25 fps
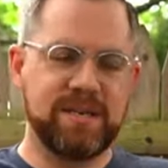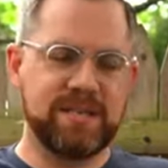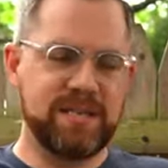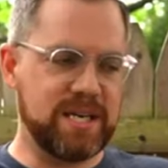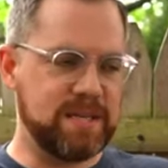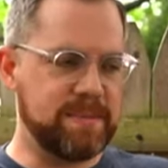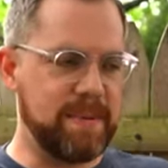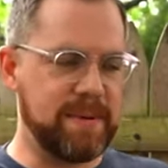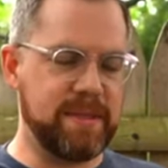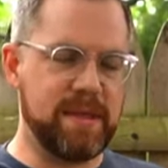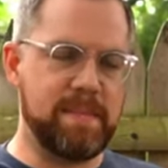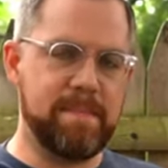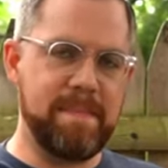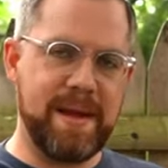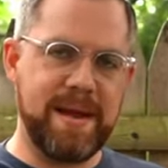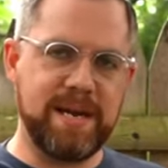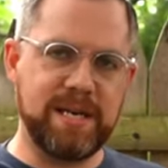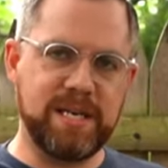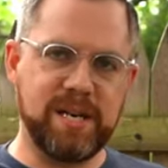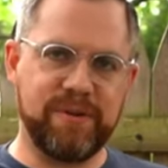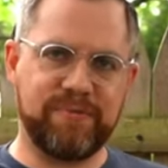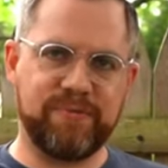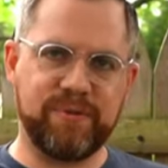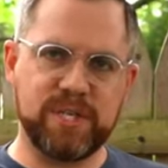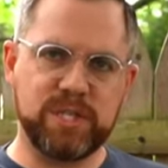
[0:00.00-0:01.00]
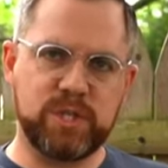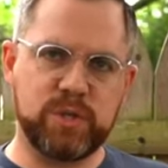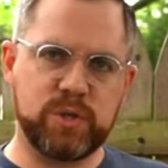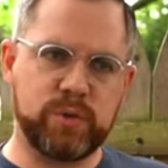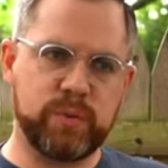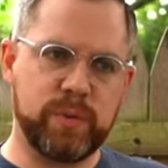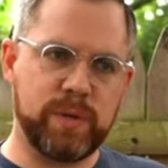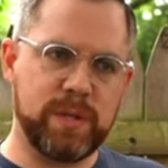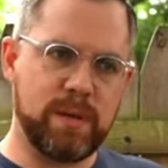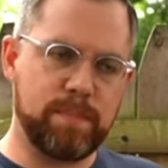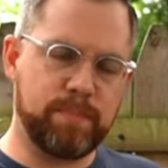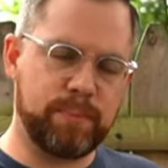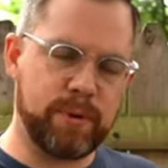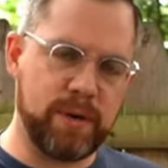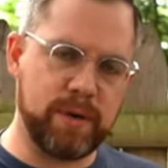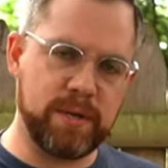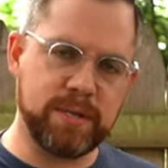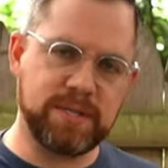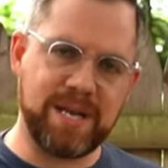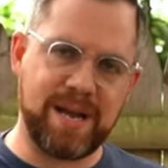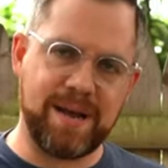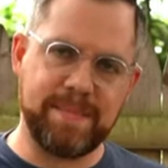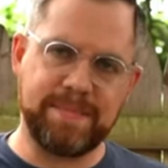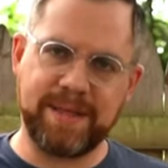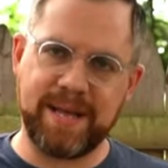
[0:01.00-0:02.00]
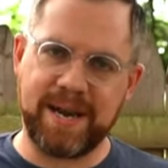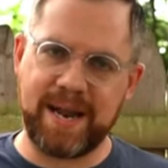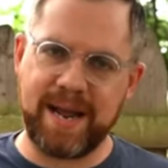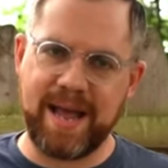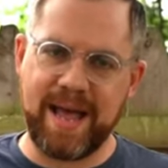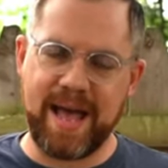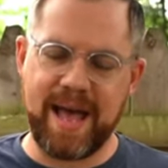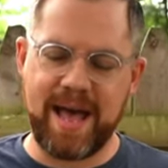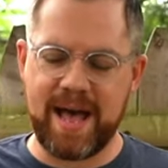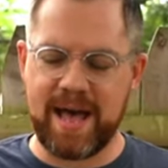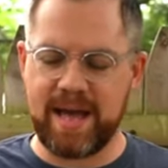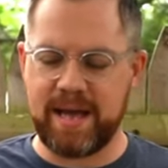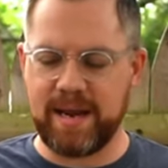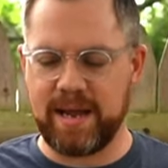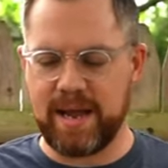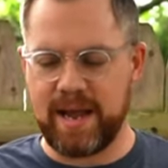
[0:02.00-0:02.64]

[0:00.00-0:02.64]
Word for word: Talked about the main difference between the prototype that I had